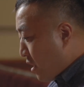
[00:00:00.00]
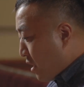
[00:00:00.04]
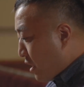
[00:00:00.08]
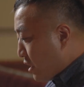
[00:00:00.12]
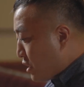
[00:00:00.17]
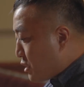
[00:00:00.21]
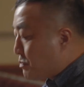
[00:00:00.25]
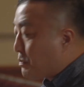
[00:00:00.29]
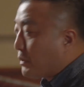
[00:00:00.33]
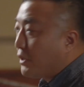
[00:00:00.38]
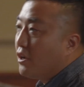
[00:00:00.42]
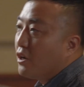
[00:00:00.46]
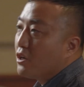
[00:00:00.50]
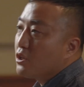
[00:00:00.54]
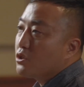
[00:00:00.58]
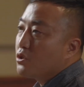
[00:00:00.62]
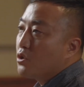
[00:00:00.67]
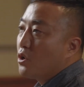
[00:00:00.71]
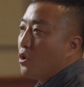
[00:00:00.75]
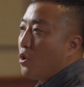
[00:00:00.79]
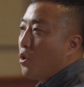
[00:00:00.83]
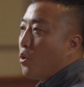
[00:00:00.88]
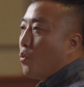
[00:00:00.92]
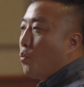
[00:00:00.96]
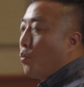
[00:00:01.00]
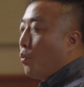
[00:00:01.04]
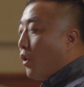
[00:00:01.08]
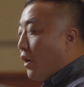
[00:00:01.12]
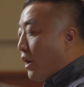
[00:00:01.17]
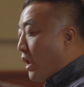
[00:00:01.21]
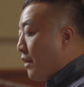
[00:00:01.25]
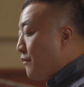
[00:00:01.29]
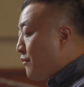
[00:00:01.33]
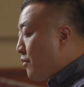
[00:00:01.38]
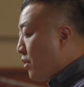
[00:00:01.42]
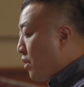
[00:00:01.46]
It's because
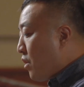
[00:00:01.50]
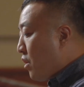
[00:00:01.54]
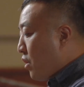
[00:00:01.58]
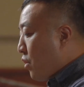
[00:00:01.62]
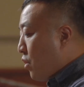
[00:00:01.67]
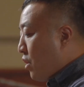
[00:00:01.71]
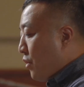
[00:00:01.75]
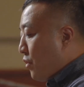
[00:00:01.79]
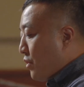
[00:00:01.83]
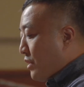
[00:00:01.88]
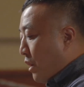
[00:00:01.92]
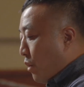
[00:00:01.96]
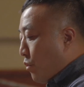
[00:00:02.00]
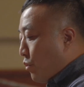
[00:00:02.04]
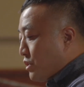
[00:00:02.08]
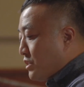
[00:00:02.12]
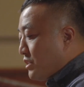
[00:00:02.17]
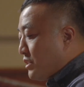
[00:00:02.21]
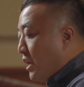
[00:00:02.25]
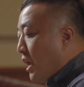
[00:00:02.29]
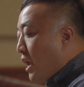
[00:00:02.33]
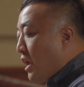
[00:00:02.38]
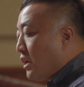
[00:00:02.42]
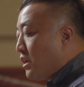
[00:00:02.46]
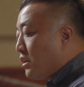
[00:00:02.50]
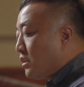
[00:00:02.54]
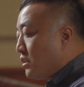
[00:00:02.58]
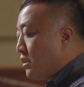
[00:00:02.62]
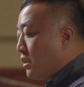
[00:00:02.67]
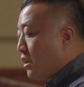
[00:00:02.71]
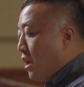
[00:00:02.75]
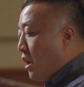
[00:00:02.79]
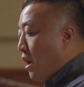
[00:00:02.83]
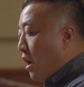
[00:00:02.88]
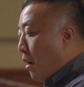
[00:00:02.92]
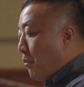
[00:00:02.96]
whatever that was
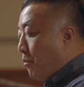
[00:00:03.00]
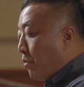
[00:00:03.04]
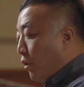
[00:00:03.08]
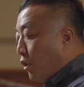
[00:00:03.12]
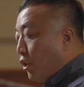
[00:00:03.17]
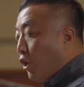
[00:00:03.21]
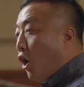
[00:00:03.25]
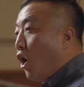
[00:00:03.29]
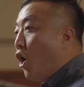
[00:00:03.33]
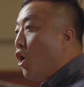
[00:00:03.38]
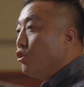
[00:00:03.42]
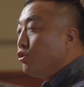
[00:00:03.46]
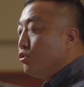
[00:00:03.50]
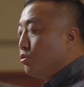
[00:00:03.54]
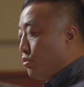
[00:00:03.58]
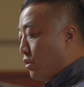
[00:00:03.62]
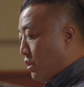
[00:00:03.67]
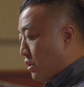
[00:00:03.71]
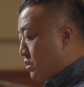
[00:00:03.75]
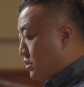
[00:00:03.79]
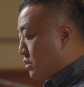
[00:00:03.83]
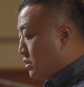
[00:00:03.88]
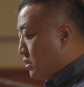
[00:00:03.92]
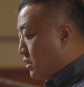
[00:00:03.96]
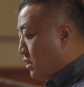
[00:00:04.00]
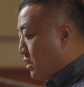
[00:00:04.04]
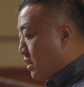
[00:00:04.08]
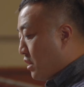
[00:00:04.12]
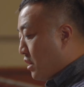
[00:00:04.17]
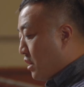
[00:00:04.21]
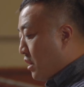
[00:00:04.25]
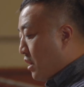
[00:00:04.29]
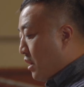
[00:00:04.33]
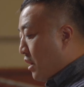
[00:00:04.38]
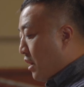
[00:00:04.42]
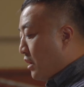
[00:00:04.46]
taken belonged to us,
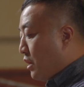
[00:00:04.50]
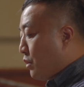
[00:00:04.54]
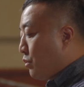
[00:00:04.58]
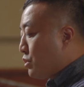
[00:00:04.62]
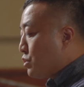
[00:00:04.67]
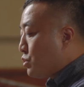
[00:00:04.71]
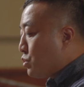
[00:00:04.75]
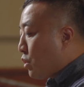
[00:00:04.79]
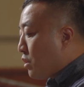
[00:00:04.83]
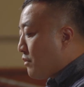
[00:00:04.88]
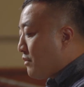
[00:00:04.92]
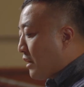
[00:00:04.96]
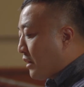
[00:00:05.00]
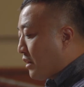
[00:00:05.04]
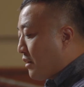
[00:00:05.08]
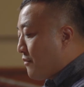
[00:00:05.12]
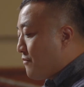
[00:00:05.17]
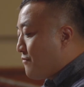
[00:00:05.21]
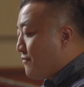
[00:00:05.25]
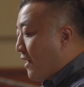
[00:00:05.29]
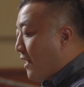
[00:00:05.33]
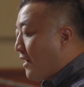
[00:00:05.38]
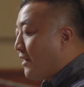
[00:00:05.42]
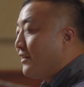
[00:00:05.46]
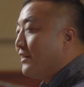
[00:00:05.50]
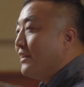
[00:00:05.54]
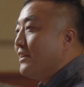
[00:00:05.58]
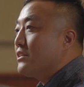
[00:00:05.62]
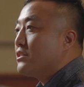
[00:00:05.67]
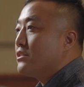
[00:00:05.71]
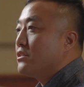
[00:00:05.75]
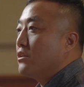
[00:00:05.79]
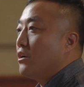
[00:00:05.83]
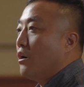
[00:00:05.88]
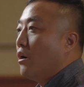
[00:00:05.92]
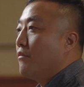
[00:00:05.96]
and it was sort of like a
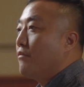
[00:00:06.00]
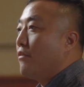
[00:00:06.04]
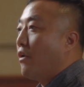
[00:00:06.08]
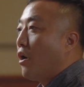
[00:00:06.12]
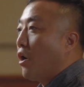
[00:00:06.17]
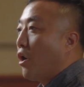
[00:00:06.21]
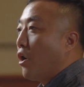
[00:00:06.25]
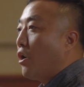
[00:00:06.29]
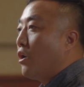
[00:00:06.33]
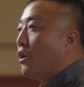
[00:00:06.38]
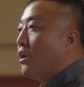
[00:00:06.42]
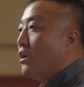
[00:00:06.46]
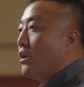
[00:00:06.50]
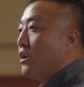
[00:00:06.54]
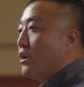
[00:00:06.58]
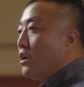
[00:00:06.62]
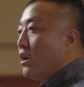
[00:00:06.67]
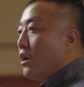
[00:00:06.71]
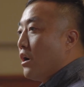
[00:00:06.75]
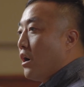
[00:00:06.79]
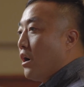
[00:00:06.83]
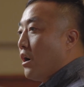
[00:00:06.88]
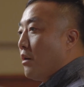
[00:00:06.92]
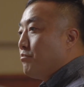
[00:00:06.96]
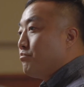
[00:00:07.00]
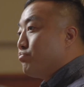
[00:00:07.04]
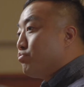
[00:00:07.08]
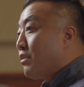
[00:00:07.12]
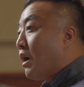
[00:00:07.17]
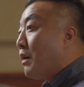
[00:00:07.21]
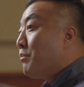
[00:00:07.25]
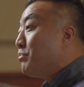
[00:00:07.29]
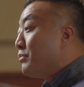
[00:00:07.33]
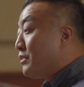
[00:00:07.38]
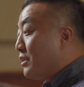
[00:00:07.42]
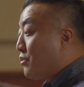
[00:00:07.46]
violation of our
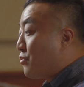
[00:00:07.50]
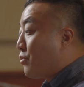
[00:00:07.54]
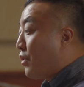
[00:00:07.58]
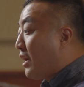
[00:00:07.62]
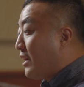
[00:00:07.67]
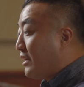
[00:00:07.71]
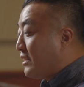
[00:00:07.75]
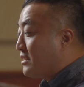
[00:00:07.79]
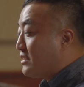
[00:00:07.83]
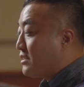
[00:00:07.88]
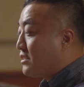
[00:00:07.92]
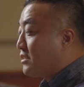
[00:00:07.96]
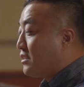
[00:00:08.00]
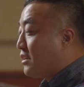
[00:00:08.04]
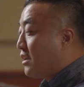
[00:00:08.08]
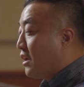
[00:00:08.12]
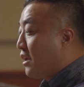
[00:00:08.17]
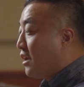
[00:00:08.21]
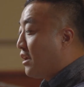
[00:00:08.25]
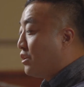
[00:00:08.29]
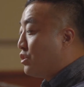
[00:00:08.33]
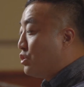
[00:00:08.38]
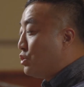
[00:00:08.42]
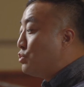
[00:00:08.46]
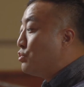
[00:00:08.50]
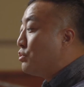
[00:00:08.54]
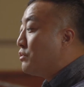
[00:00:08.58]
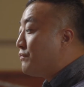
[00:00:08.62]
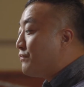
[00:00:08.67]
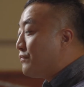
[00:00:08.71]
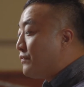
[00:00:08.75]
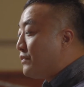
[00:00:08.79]
property rights, and you would